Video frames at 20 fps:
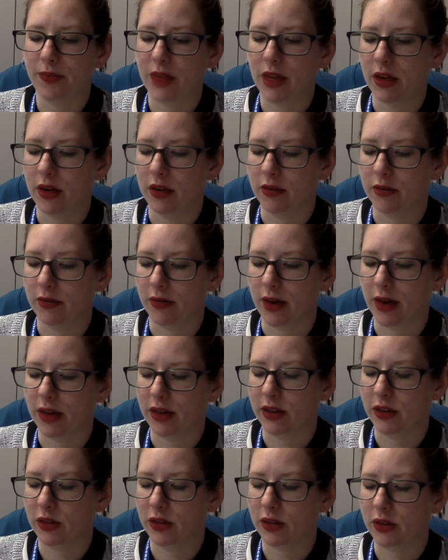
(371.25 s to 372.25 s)
in
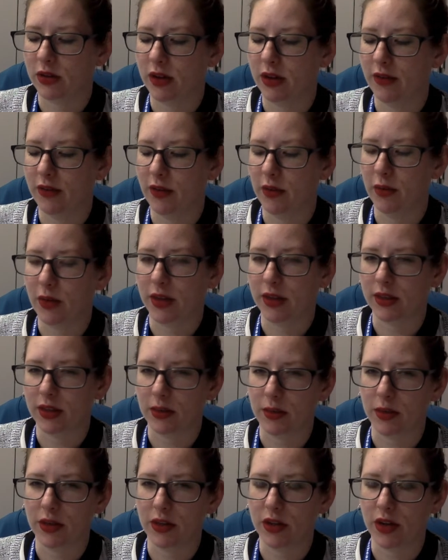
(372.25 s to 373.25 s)
France if you mix
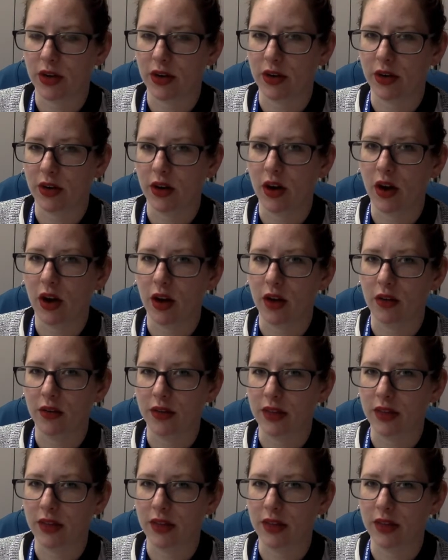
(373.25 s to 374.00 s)
up the gender of